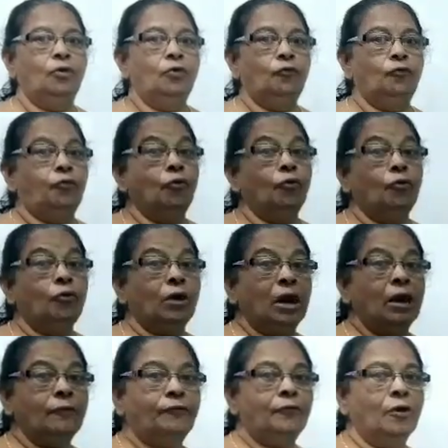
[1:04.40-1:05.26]

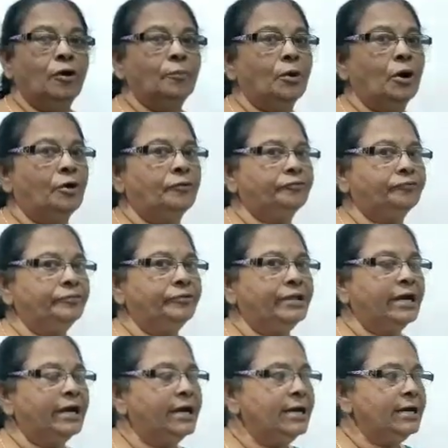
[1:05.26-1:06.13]
plural form of
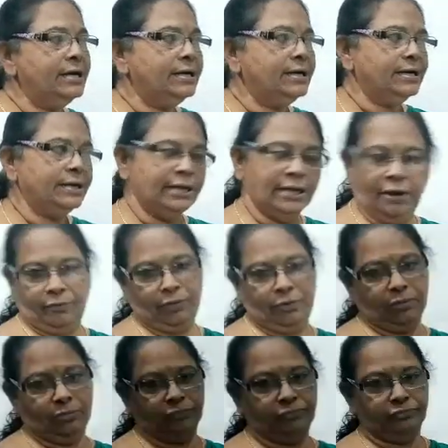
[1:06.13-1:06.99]
the noun.
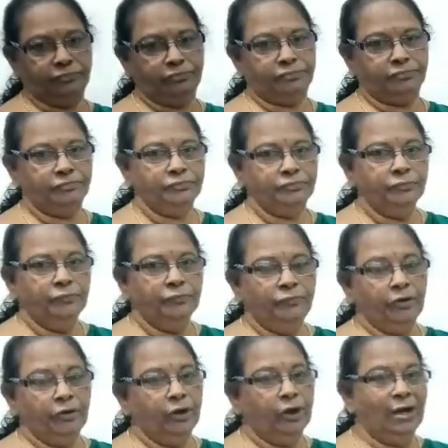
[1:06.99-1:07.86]

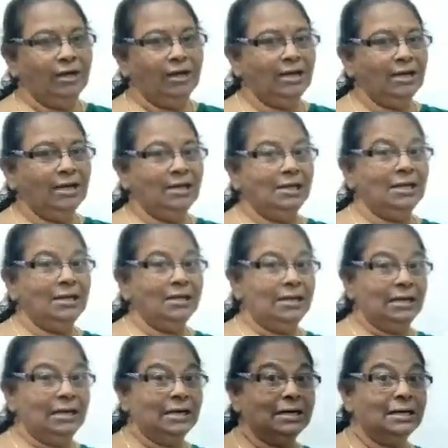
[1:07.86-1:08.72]
We
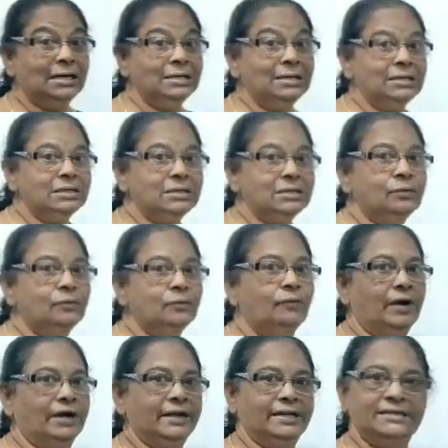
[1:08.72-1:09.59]
already learned
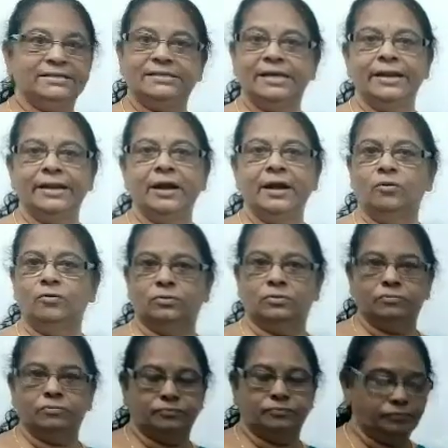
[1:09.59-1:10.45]
what is a
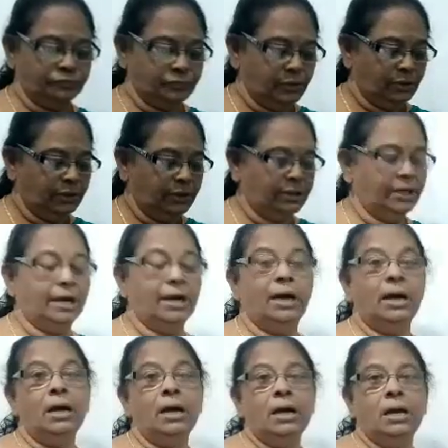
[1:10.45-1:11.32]
noun.
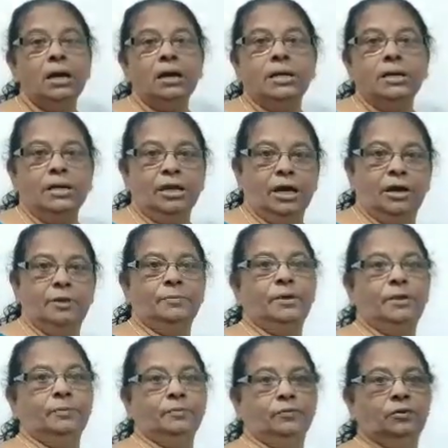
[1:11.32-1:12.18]
The
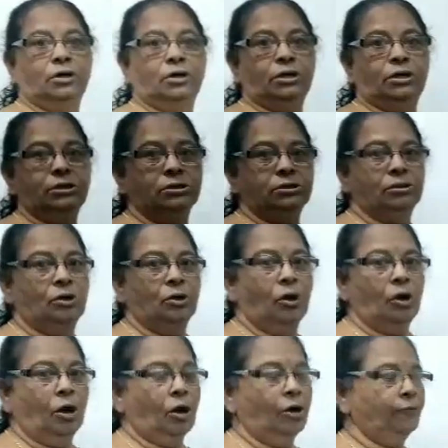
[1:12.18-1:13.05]
naming word
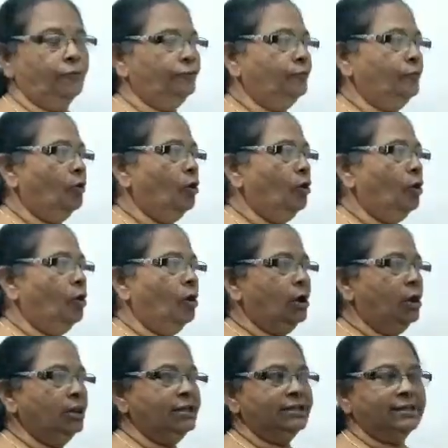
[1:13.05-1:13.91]
of
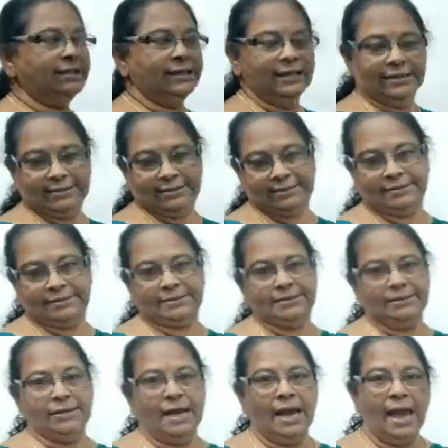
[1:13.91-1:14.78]
all the things,
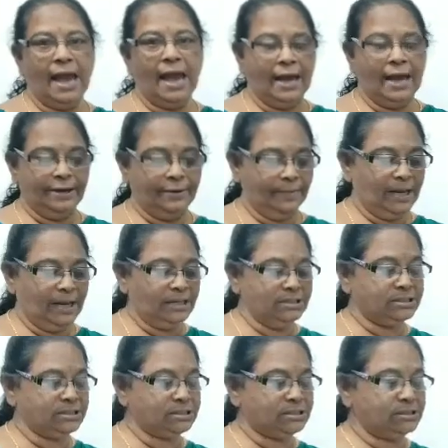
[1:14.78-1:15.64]

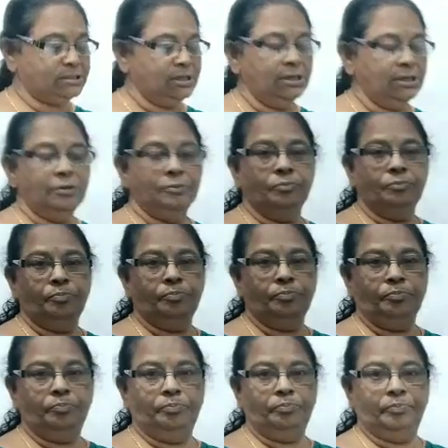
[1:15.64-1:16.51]
animals,
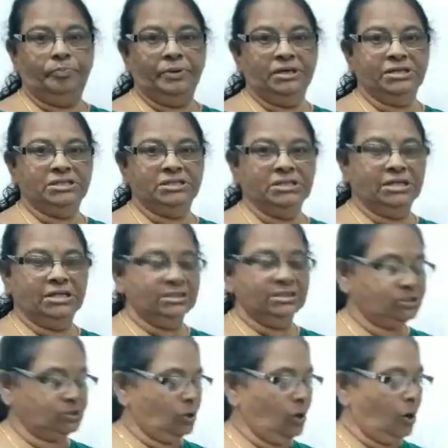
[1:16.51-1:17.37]

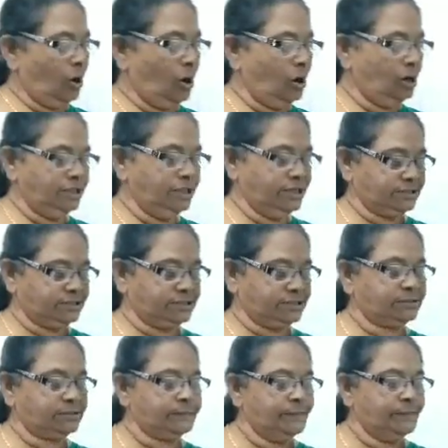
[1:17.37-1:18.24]
persons, all
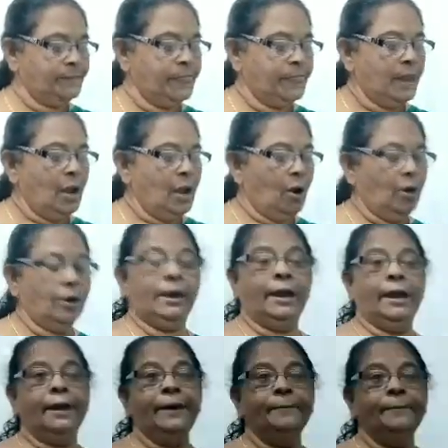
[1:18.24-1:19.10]
this.
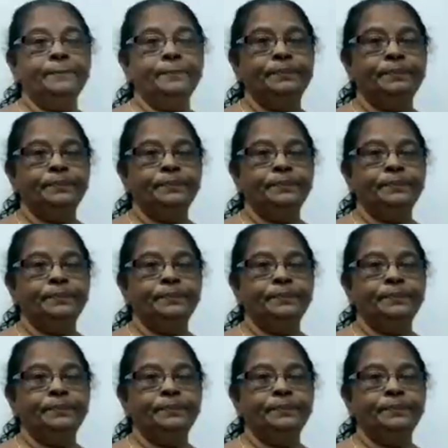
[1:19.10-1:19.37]
Okay?